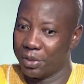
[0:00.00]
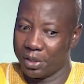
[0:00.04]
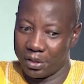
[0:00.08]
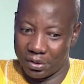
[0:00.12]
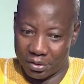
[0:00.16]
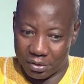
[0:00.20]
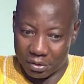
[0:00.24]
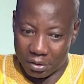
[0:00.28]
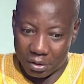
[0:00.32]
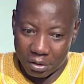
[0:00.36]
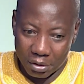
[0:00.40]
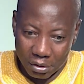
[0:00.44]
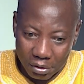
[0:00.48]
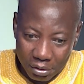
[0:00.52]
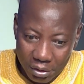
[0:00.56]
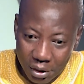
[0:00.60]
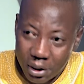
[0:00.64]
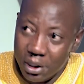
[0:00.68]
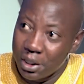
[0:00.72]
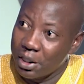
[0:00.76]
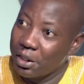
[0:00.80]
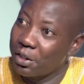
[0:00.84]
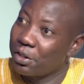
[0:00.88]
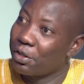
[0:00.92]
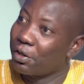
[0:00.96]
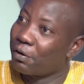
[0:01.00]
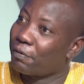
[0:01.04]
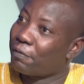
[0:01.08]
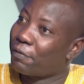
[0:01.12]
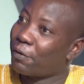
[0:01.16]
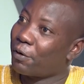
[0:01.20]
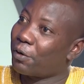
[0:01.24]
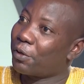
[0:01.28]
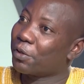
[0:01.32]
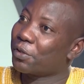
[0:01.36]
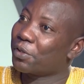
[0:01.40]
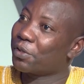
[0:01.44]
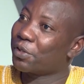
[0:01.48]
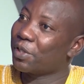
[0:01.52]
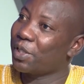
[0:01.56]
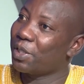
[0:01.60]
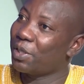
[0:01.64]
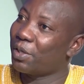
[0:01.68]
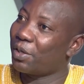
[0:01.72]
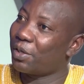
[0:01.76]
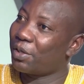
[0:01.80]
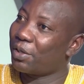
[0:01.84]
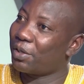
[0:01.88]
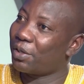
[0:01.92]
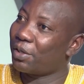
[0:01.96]
It's all, falls,
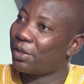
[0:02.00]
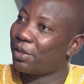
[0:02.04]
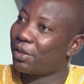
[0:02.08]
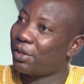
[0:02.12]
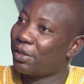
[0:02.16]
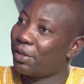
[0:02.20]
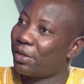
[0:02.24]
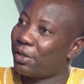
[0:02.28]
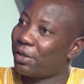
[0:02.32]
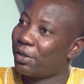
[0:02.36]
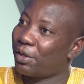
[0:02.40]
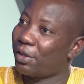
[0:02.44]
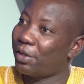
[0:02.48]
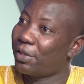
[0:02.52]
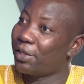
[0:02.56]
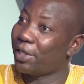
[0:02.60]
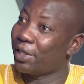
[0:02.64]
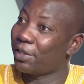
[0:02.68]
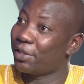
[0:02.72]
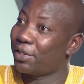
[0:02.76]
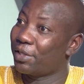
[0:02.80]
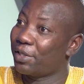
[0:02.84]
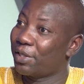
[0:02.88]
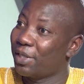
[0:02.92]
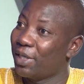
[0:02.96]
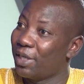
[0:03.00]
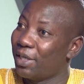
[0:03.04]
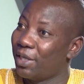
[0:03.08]
on this.